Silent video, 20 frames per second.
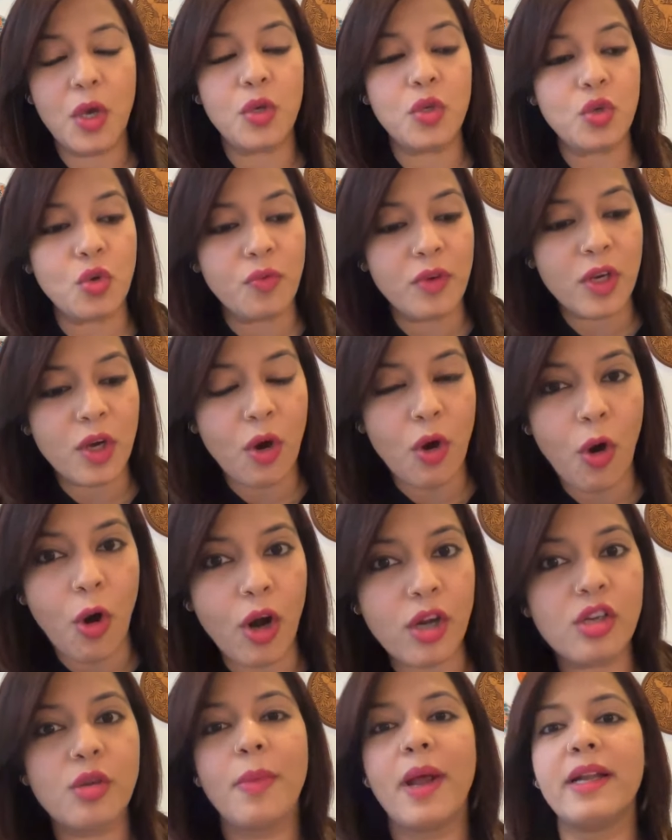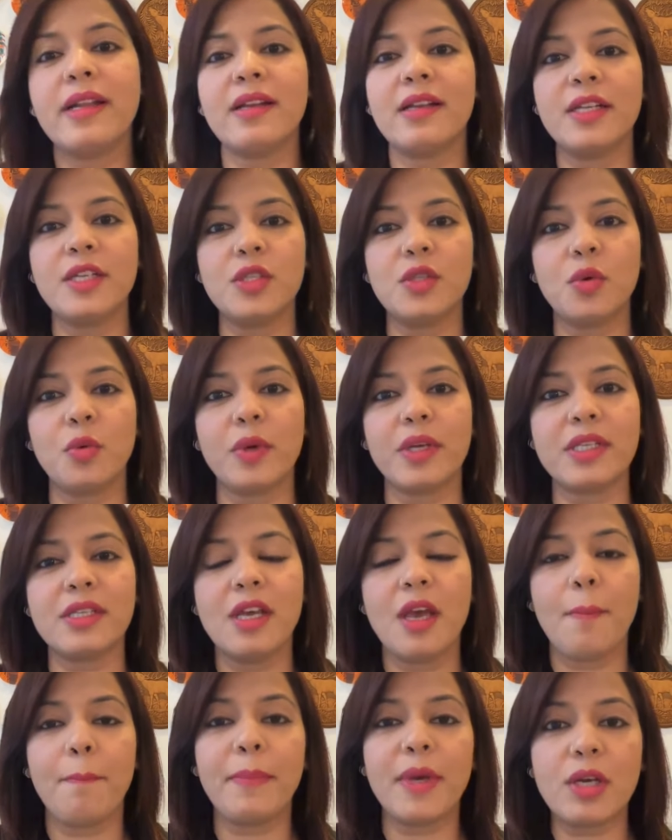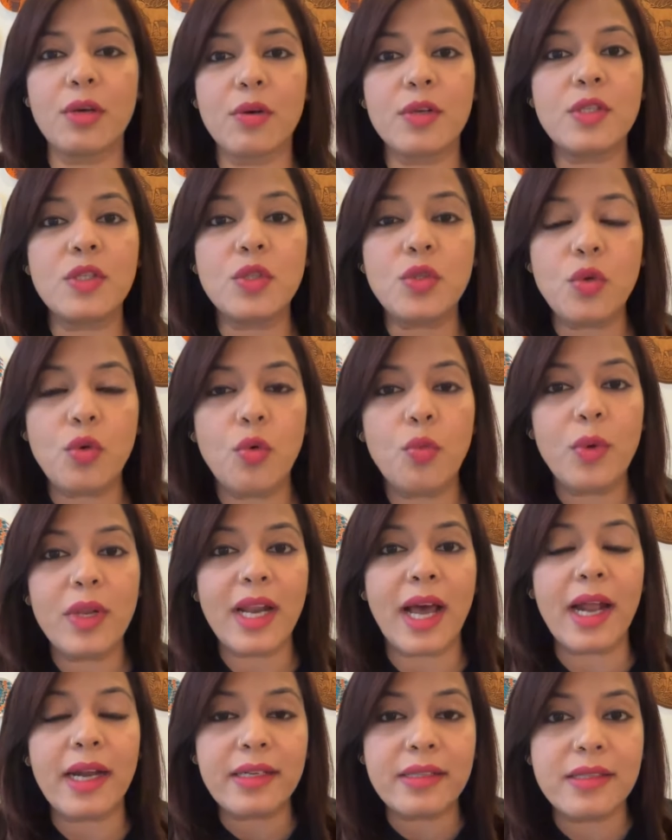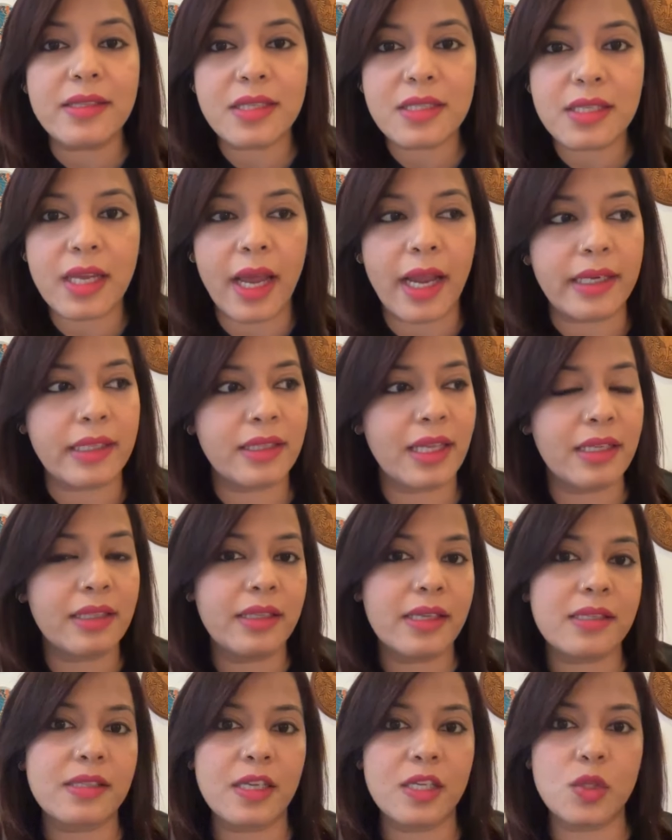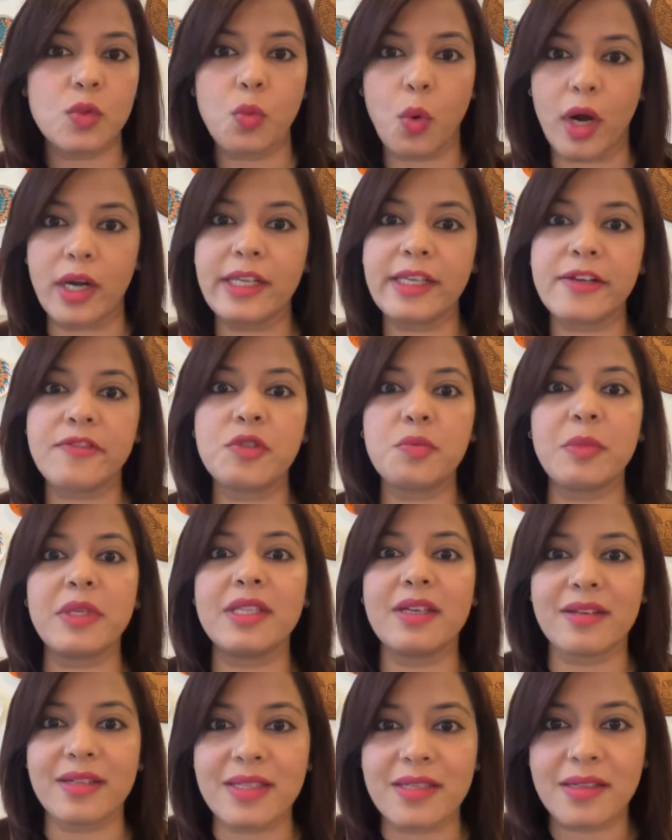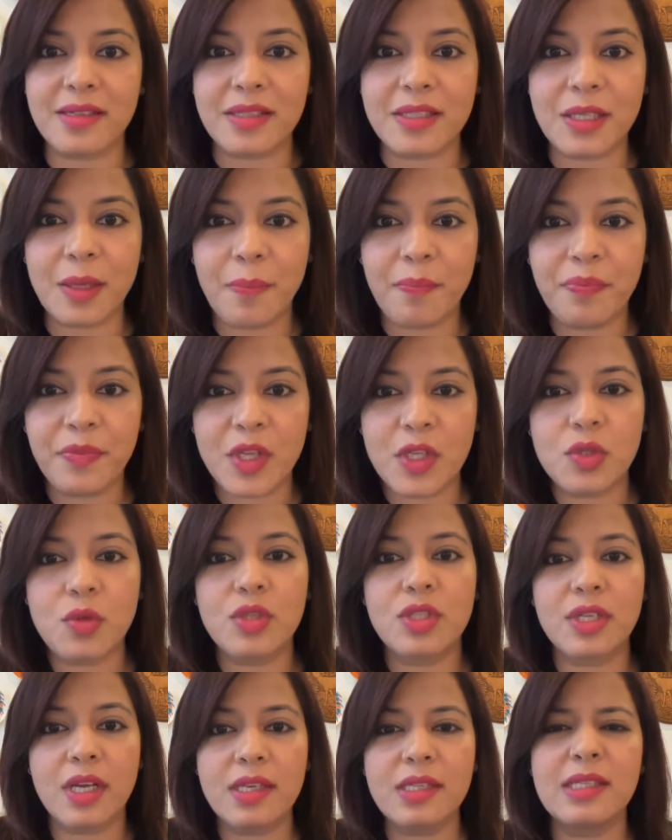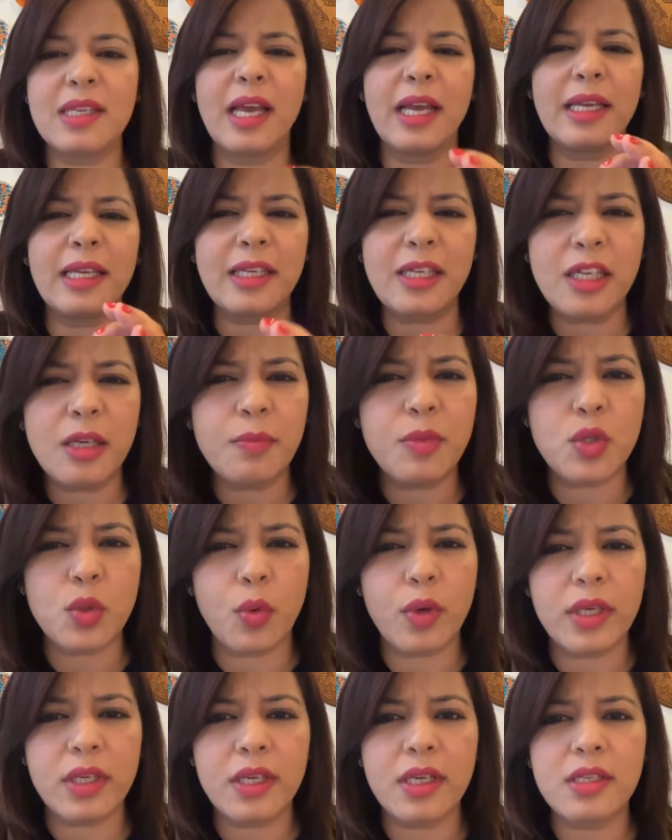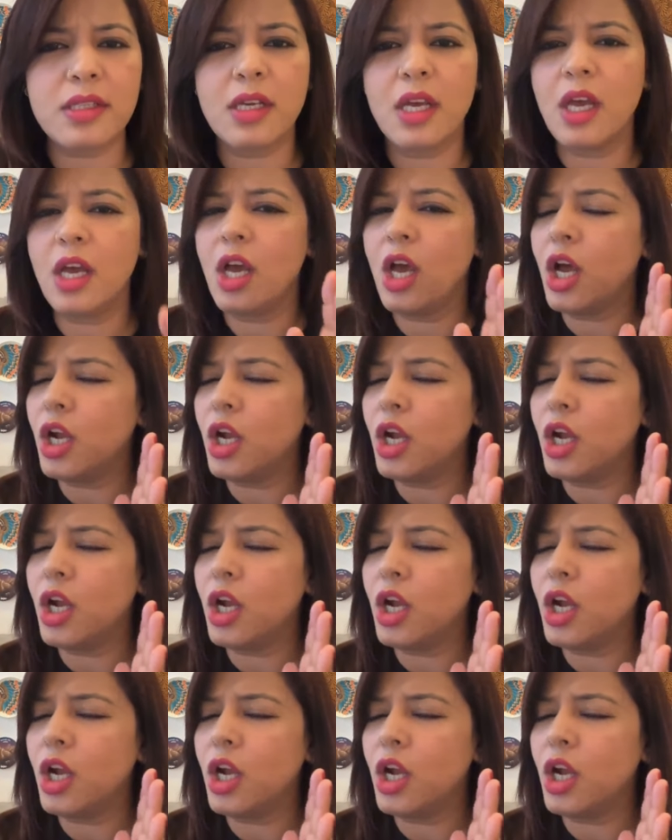You will automatically do it because you will understand that this is what gives me the results. So just keep doing it.